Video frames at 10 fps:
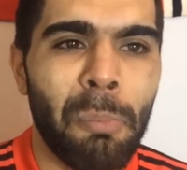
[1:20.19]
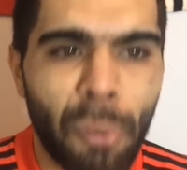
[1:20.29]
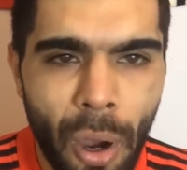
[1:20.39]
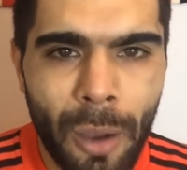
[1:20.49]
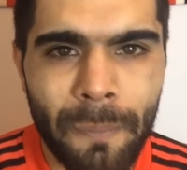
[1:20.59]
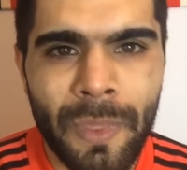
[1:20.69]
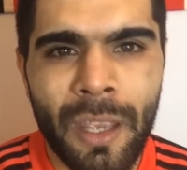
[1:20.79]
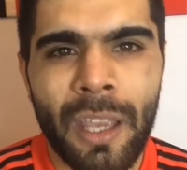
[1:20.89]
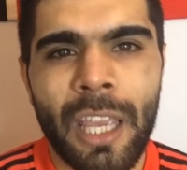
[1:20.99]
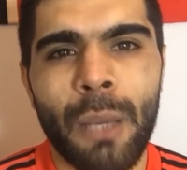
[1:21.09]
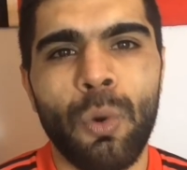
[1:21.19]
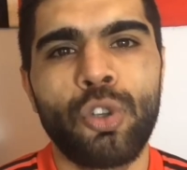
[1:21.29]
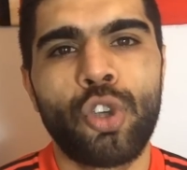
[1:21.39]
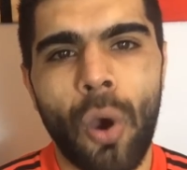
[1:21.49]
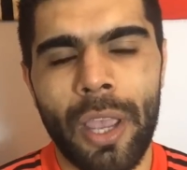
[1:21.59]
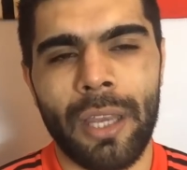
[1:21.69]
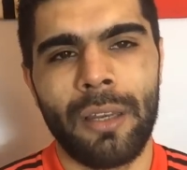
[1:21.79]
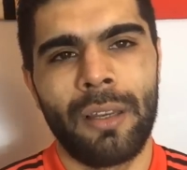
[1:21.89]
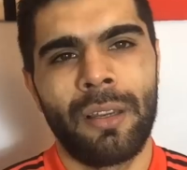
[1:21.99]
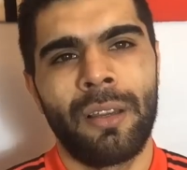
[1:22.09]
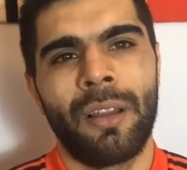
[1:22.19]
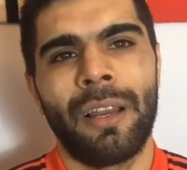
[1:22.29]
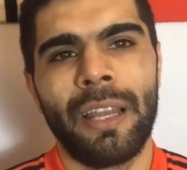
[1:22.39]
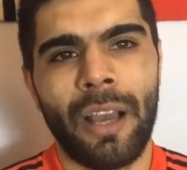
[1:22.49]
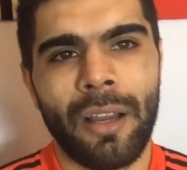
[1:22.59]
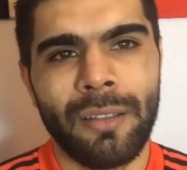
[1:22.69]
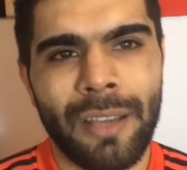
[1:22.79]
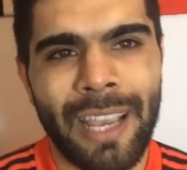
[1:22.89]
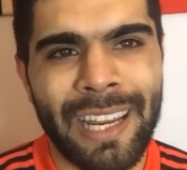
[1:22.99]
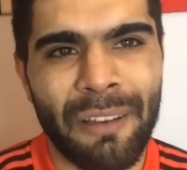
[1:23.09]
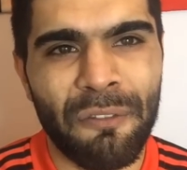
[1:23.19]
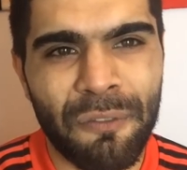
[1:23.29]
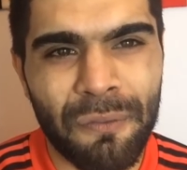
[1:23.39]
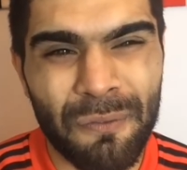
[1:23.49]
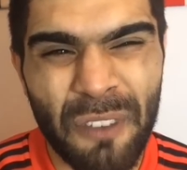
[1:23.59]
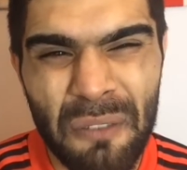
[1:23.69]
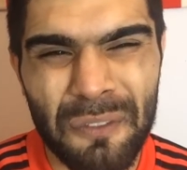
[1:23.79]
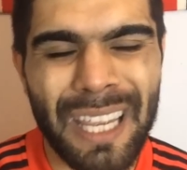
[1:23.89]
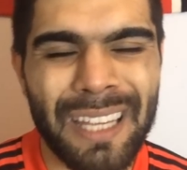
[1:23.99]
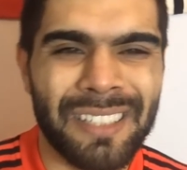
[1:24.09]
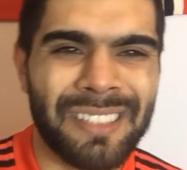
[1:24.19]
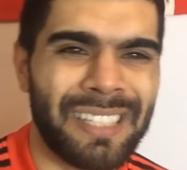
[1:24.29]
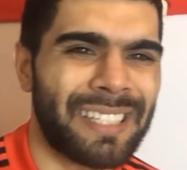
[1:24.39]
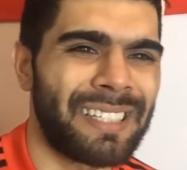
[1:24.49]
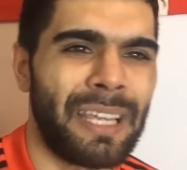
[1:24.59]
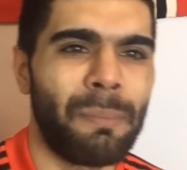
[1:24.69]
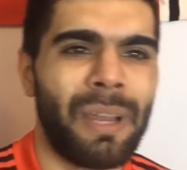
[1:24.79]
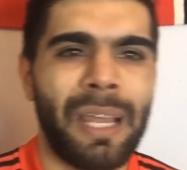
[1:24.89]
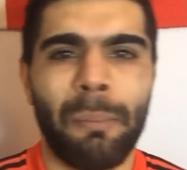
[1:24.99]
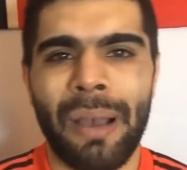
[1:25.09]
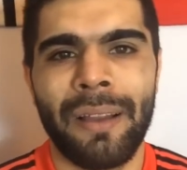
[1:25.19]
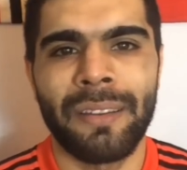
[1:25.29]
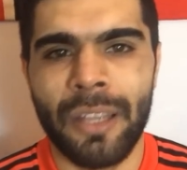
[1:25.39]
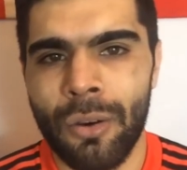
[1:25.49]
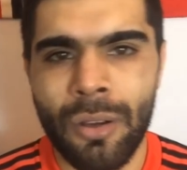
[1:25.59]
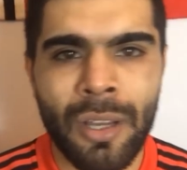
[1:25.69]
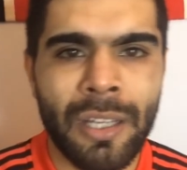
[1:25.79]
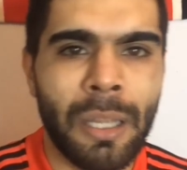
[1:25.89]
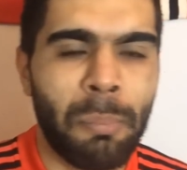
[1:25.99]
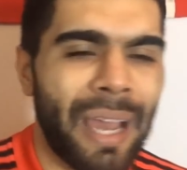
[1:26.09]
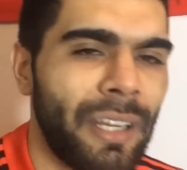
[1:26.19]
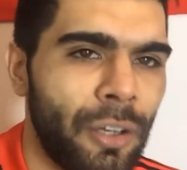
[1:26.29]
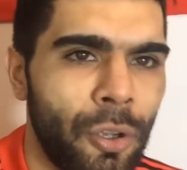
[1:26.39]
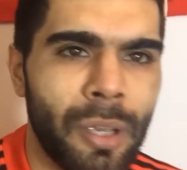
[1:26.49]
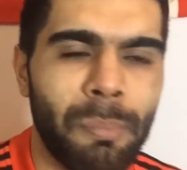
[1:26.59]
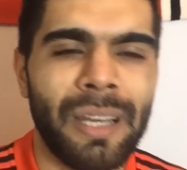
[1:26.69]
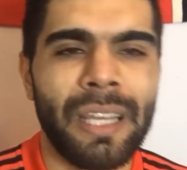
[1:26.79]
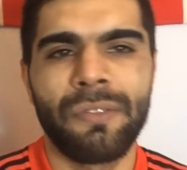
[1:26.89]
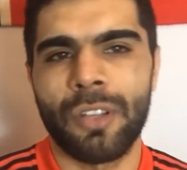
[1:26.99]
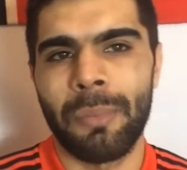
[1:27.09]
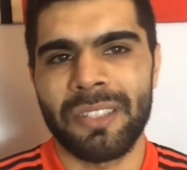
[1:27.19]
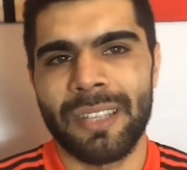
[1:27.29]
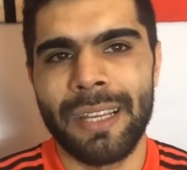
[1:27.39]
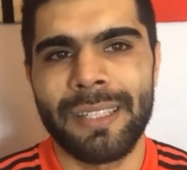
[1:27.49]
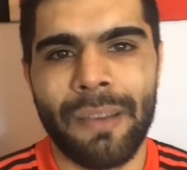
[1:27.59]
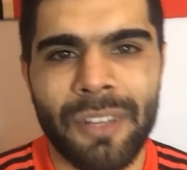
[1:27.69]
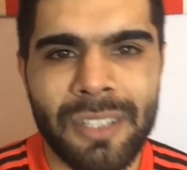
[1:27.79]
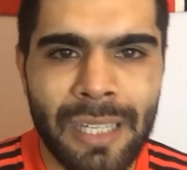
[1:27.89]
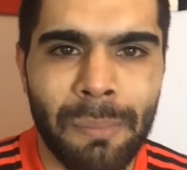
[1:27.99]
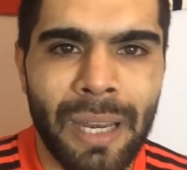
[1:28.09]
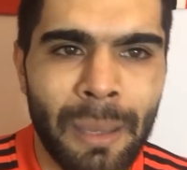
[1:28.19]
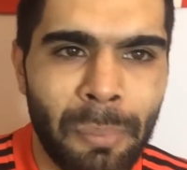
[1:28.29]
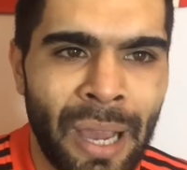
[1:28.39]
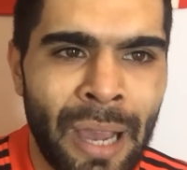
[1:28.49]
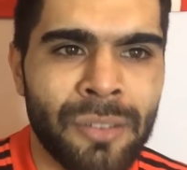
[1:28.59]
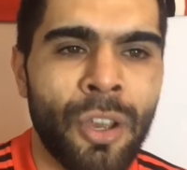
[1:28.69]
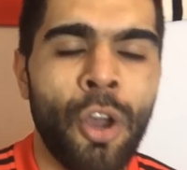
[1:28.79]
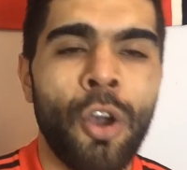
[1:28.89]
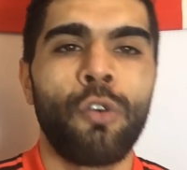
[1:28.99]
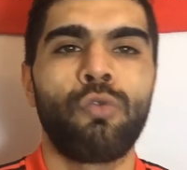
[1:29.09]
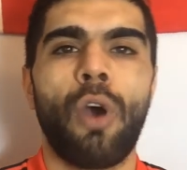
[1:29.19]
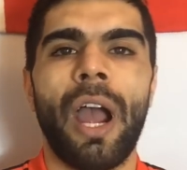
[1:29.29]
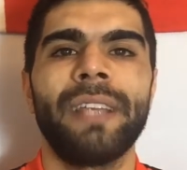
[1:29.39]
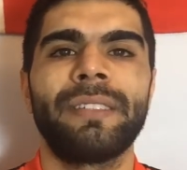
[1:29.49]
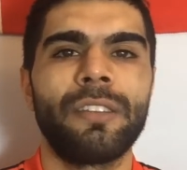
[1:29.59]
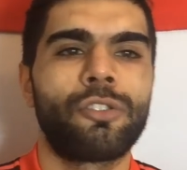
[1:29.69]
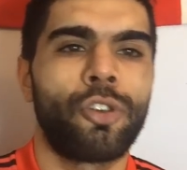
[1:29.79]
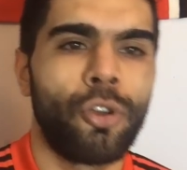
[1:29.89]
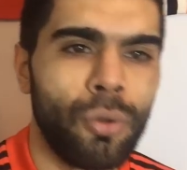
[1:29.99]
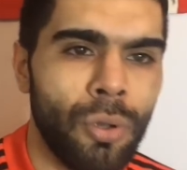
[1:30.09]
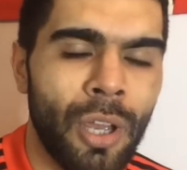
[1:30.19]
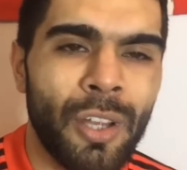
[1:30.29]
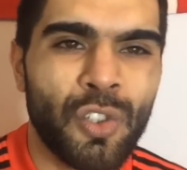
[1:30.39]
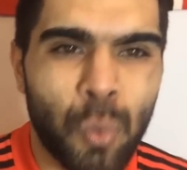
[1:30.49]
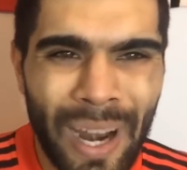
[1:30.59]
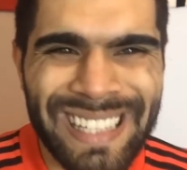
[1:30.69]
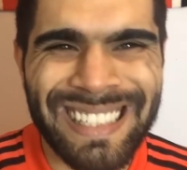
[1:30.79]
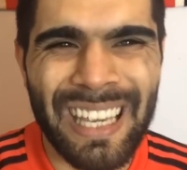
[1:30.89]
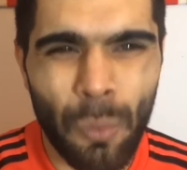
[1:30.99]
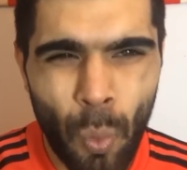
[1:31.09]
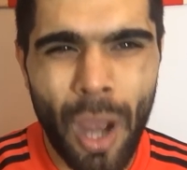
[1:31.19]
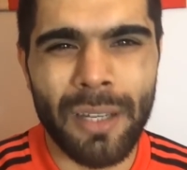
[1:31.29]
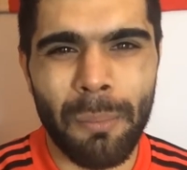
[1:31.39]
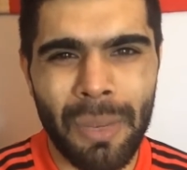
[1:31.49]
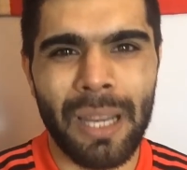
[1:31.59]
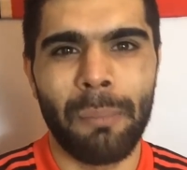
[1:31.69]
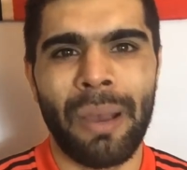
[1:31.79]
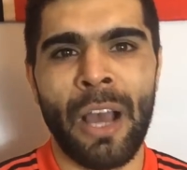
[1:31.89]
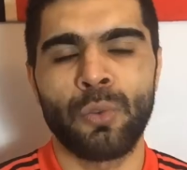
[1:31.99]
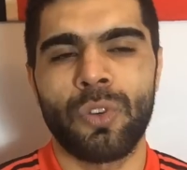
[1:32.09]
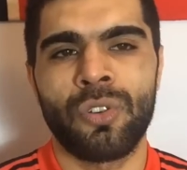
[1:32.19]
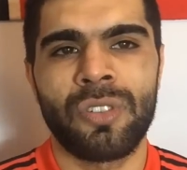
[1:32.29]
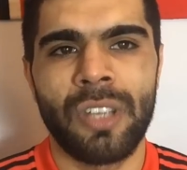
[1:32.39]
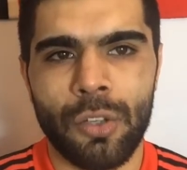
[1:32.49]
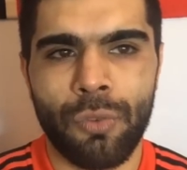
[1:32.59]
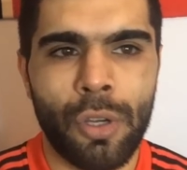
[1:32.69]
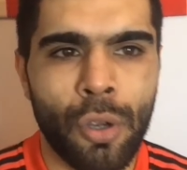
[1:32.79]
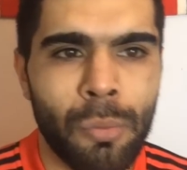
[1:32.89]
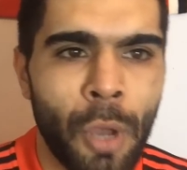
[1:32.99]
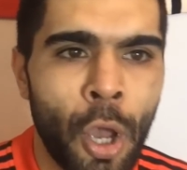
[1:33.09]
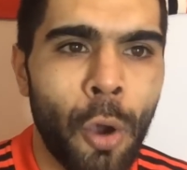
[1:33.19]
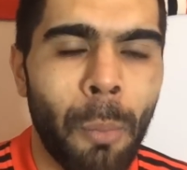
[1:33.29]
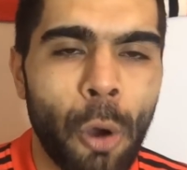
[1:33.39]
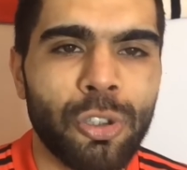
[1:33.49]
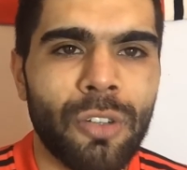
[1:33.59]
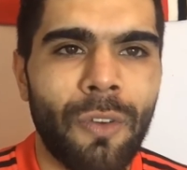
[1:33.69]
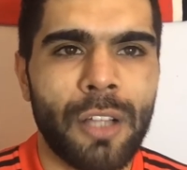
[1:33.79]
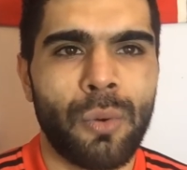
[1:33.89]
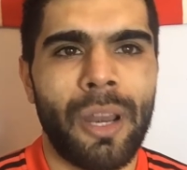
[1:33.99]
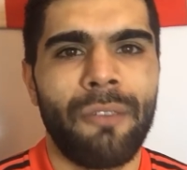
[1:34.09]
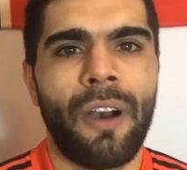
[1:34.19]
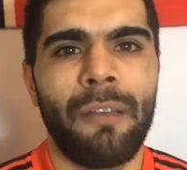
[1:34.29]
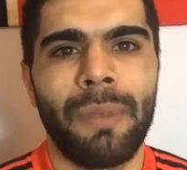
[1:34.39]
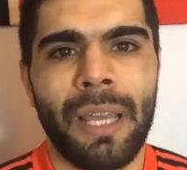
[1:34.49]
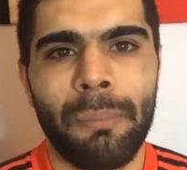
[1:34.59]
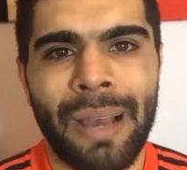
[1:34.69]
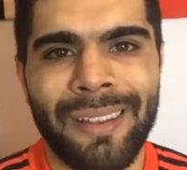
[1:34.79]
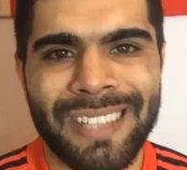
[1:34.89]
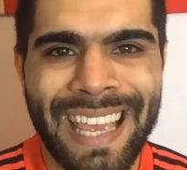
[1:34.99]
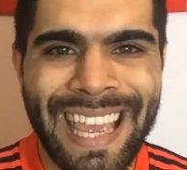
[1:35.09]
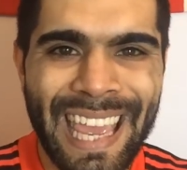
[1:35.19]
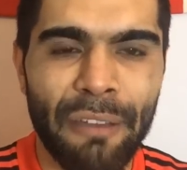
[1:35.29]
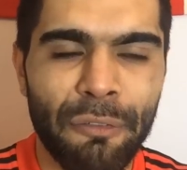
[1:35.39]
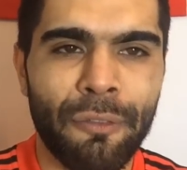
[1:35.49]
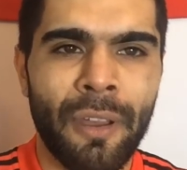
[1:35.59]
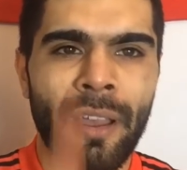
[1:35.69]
But he will join Lyon in a 15 to 16 million pound deal, depending who you believe. Some are saying 17 million pounds, rising to 21 million pounds, which will see us recoup most of our 25 million pounds if